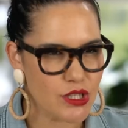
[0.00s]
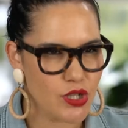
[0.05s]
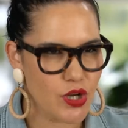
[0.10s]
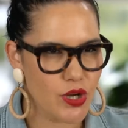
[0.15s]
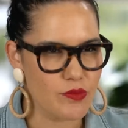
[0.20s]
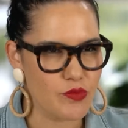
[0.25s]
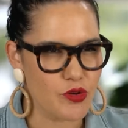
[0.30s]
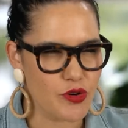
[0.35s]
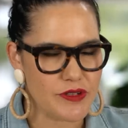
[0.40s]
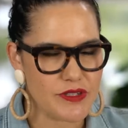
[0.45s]

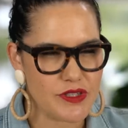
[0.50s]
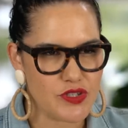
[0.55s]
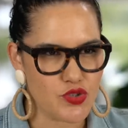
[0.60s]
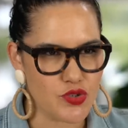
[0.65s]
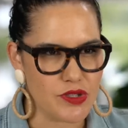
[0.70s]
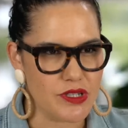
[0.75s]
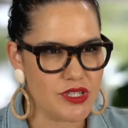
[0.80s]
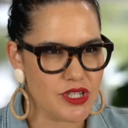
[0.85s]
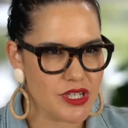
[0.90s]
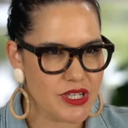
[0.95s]
lot more
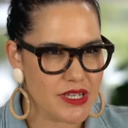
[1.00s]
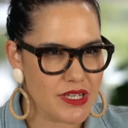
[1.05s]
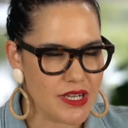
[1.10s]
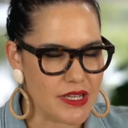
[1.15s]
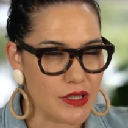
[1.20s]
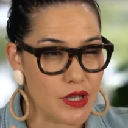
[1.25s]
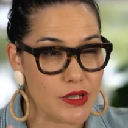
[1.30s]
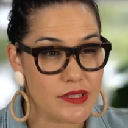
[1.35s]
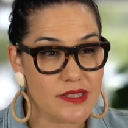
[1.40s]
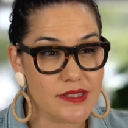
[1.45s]
astringent,
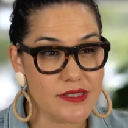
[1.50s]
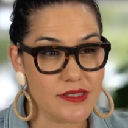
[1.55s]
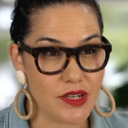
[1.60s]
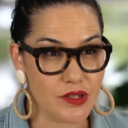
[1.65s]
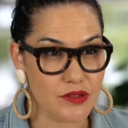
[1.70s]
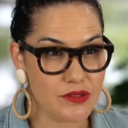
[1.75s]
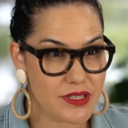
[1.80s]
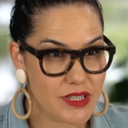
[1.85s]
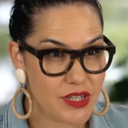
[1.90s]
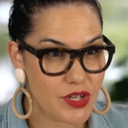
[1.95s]
a lot
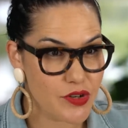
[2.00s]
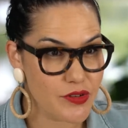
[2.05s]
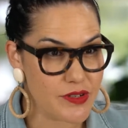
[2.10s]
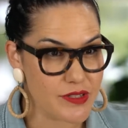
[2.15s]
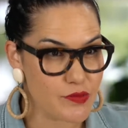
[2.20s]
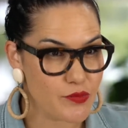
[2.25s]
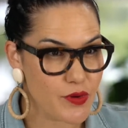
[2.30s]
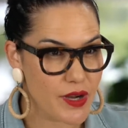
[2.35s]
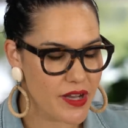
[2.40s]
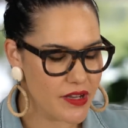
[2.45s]
saltier
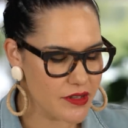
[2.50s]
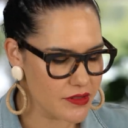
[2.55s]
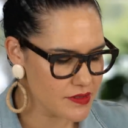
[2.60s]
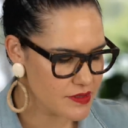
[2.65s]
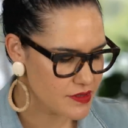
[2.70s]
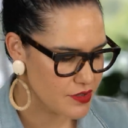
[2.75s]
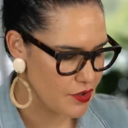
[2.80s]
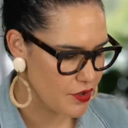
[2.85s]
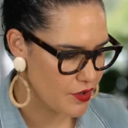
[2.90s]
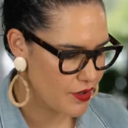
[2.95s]
as well.
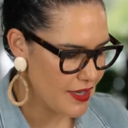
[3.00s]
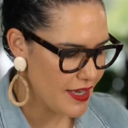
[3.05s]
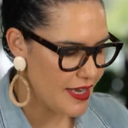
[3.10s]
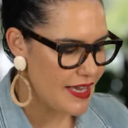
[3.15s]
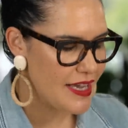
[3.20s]
So